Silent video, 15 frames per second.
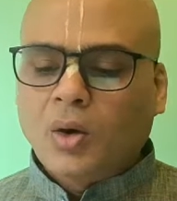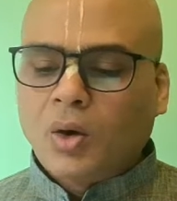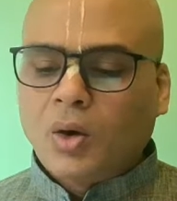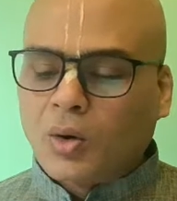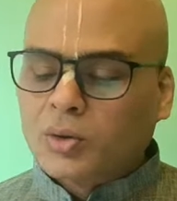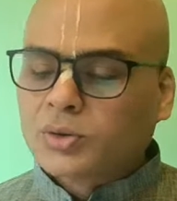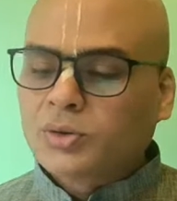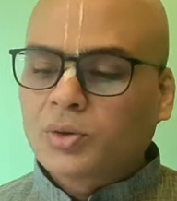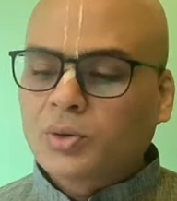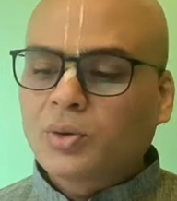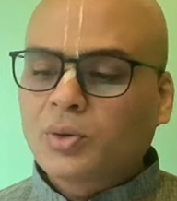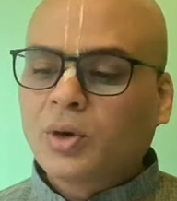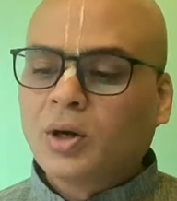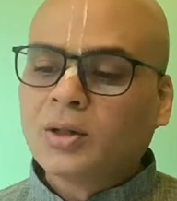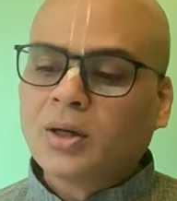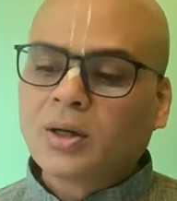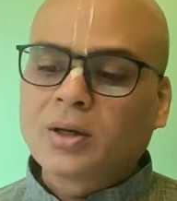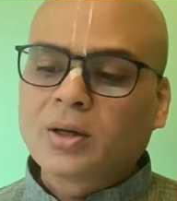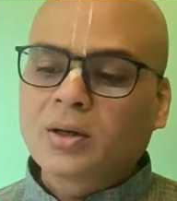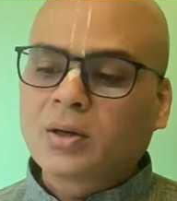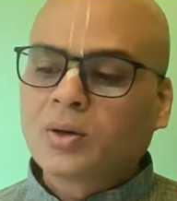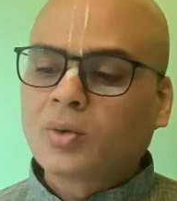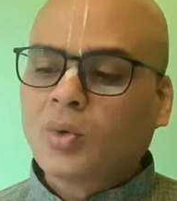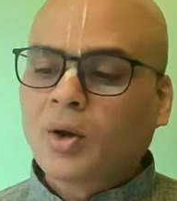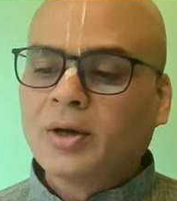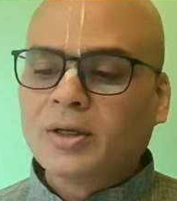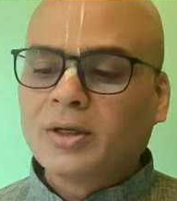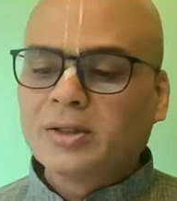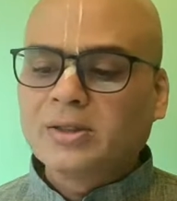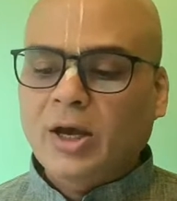Also, other
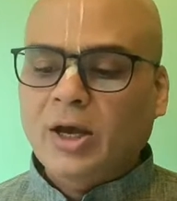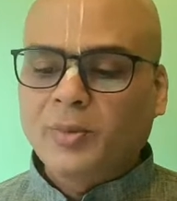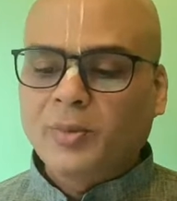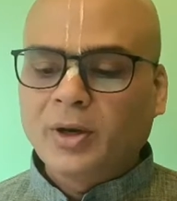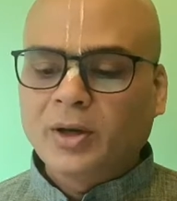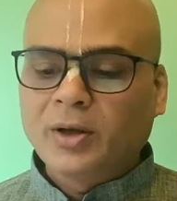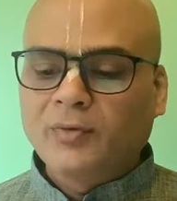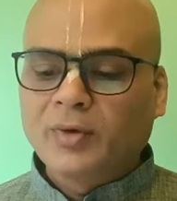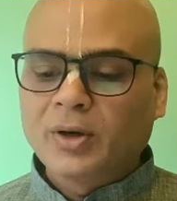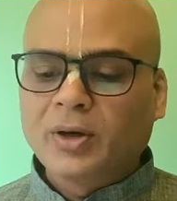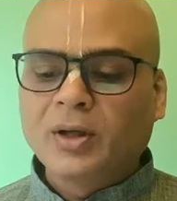qualities have been given.